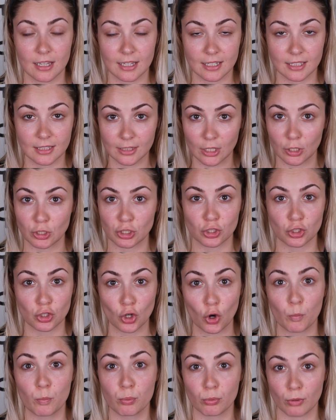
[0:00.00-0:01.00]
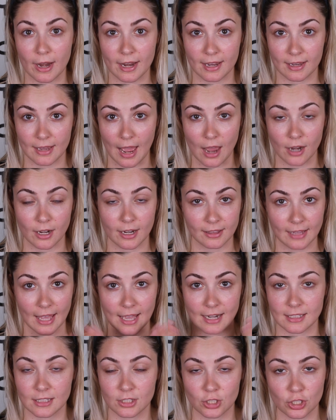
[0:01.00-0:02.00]
there's no breakout and
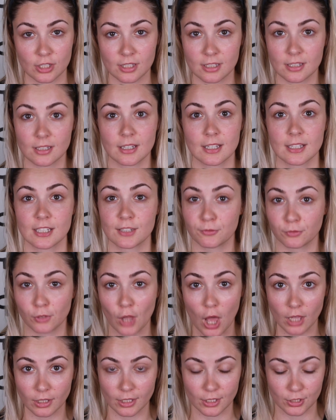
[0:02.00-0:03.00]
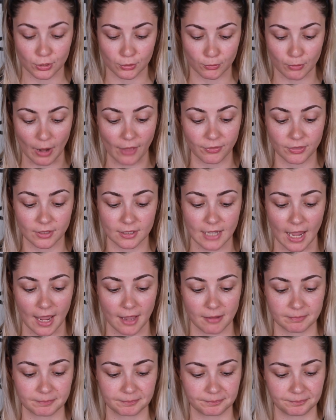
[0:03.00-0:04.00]
that it just is flawless throughout the day.